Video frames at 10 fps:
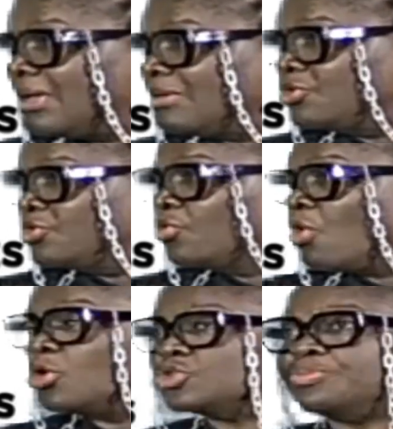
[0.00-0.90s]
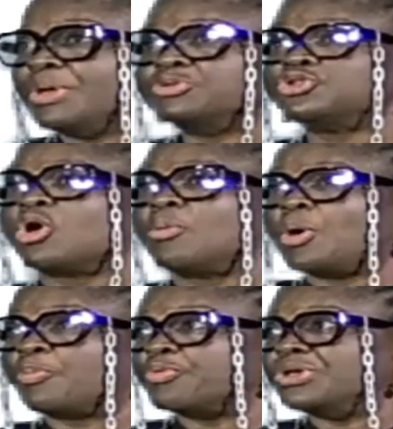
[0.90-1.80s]
you know, or to be able to come
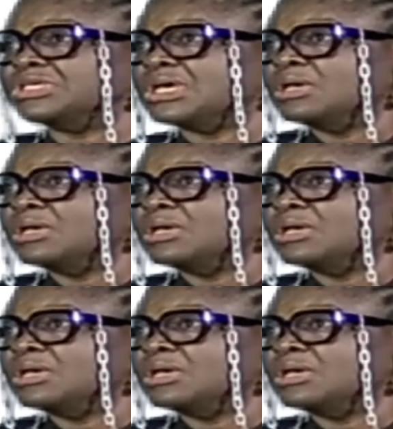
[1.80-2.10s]
up with